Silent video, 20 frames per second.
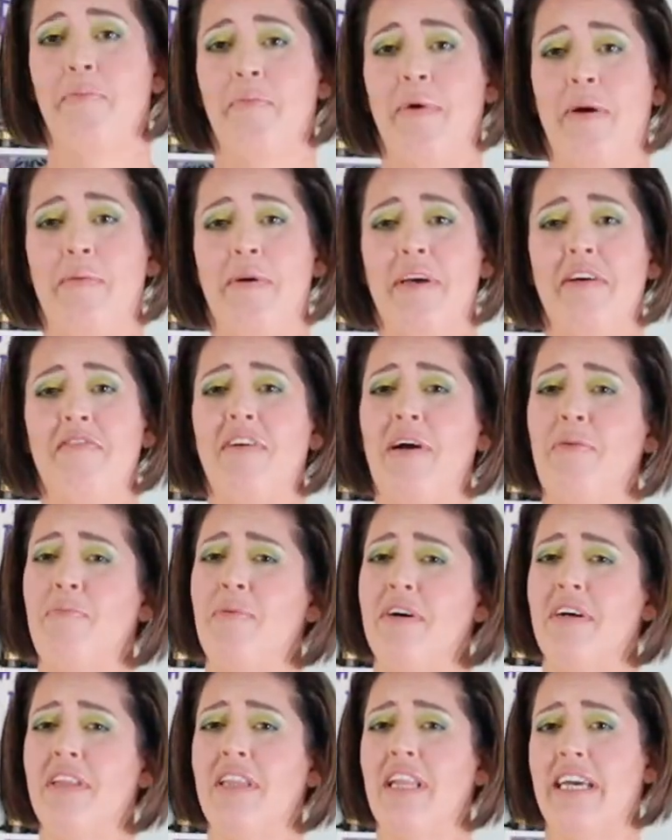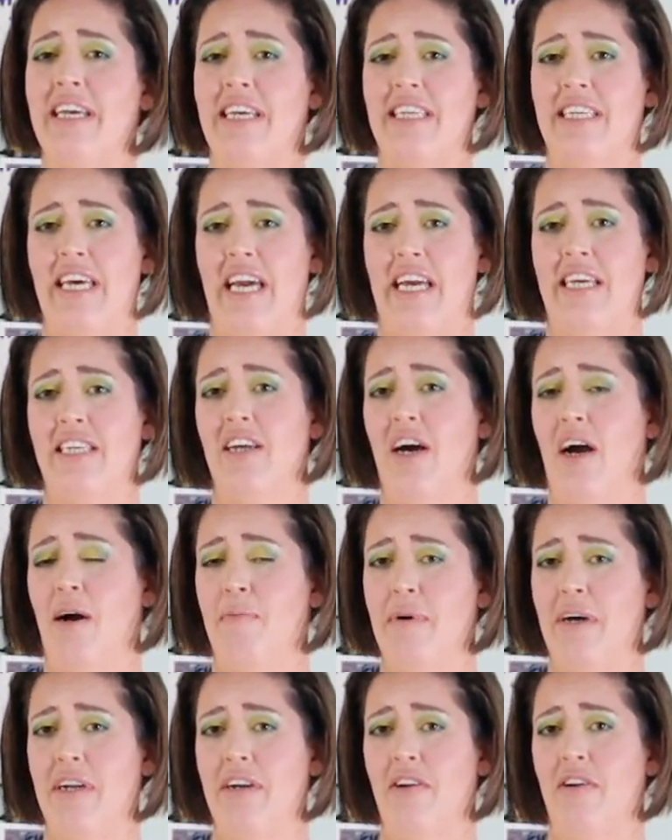Maybe if I put like a tank
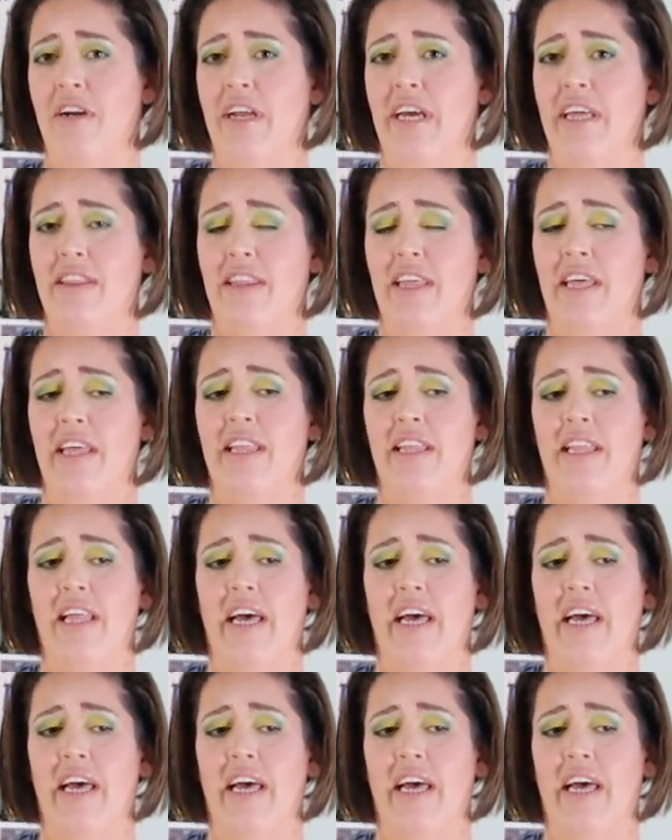top underneath it,